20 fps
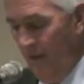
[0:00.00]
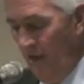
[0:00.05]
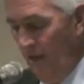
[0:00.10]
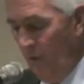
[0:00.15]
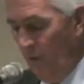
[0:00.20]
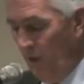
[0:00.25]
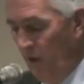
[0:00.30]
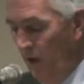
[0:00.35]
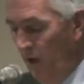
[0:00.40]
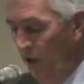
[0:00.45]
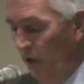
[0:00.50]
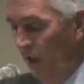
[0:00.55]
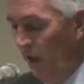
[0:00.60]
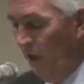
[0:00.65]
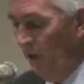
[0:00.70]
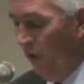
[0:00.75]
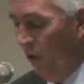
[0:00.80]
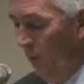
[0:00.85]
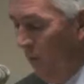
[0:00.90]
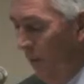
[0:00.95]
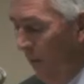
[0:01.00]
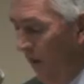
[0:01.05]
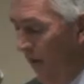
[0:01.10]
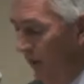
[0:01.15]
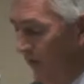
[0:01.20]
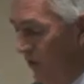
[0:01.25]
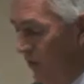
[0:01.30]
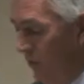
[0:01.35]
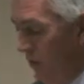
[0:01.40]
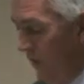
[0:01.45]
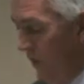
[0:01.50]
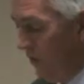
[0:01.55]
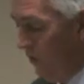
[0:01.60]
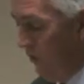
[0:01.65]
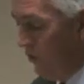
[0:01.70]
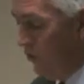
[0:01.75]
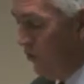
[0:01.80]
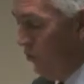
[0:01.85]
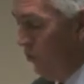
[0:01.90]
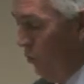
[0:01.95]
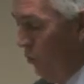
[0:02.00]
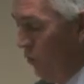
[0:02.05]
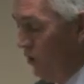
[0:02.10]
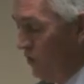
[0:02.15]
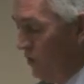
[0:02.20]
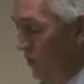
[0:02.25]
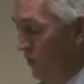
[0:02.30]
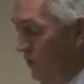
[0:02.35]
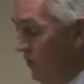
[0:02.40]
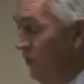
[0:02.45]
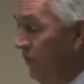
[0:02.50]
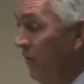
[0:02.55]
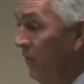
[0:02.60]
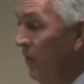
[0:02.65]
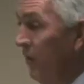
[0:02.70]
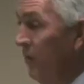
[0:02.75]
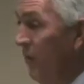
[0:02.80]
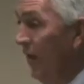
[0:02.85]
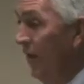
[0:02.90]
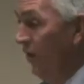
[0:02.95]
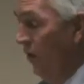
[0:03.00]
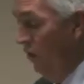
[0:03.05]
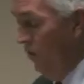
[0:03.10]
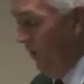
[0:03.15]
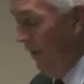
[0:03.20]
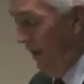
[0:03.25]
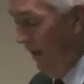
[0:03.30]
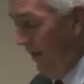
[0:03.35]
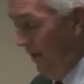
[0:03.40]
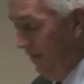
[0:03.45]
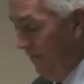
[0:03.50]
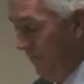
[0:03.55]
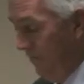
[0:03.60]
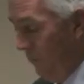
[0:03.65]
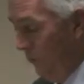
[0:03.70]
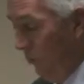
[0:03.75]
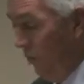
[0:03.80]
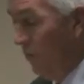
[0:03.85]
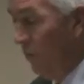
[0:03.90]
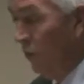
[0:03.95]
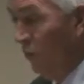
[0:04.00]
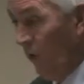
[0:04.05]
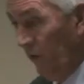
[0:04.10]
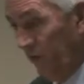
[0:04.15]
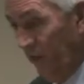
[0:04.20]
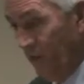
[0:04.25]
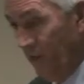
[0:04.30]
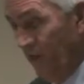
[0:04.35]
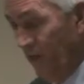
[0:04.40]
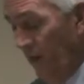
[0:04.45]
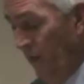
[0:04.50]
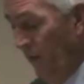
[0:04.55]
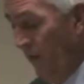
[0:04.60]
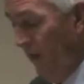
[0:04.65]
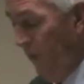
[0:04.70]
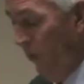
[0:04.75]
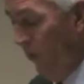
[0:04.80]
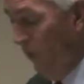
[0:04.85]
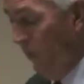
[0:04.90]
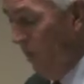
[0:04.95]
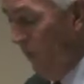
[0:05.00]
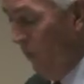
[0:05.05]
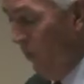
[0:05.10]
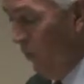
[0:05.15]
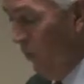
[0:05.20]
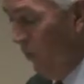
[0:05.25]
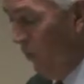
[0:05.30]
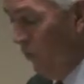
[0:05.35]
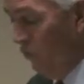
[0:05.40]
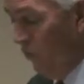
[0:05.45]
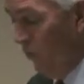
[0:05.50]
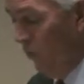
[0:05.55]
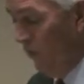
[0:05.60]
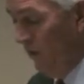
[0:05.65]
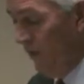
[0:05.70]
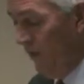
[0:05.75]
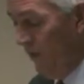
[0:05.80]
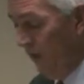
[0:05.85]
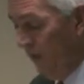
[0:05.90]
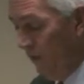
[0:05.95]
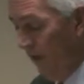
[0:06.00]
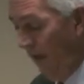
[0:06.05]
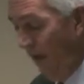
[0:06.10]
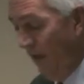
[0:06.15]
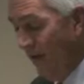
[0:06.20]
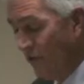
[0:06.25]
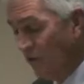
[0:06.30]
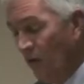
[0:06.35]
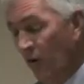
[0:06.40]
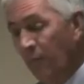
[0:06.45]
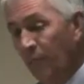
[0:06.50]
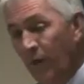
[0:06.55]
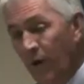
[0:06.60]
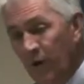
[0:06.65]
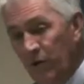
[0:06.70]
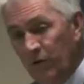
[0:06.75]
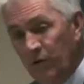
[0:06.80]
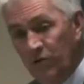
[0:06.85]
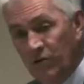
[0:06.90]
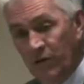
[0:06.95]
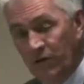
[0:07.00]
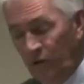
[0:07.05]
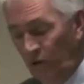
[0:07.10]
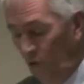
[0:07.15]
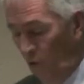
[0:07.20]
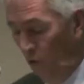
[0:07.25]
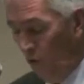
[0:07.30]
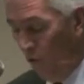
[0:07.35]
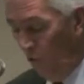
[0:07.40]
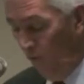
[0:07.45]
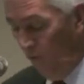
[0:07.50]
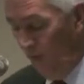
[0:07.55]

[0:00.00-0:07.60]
And we're not only going to apply these metrics to work specifically by ODOT, work that's done by ODOT, but we're also looking to ask our partners at the local